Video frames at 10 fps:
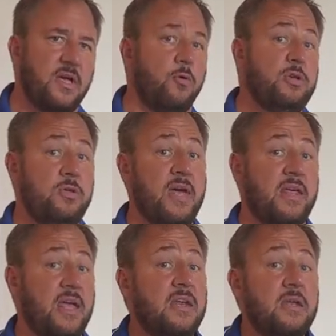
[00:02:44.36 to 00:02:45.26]
We do
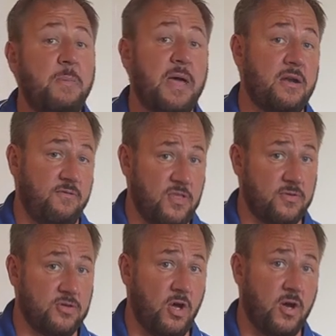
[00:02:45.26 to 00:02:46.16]
that independent of the
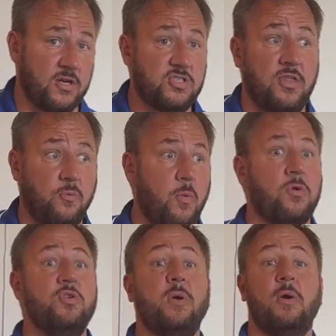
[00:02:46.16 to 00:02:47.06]
other dog, so then when
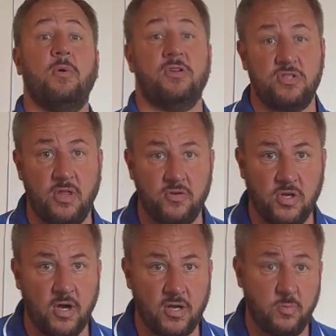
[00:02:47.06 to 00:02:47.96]
we're doing it, when there's another
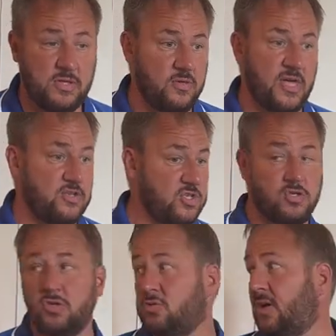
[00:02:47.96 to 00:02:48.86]
dog, and we do that, she
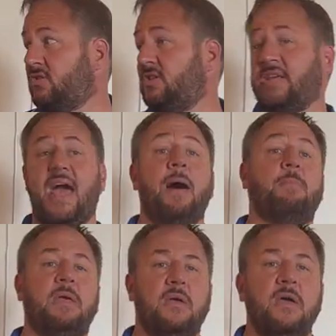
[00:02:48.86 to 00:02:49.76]
turns around, she's
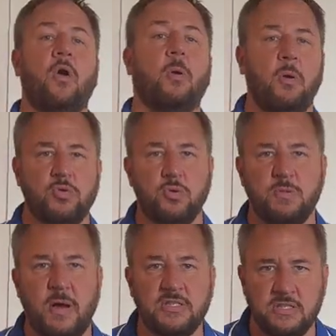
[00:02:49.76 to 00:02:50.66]
happy. Her emotional
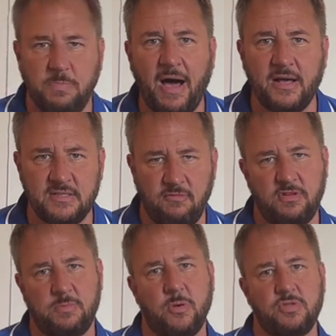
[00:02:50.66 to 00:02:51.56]
response is
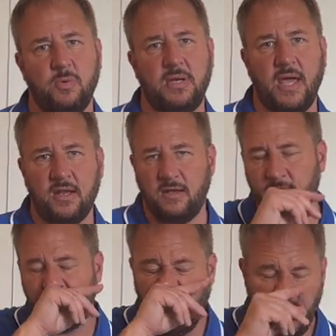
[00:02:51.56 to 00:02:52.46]
positive as opposed to a
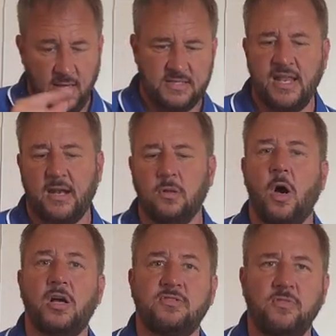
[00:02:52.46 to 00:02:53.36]
negative. It's not a
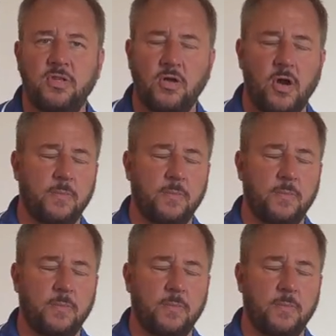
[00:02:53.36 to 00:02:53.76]
loss to the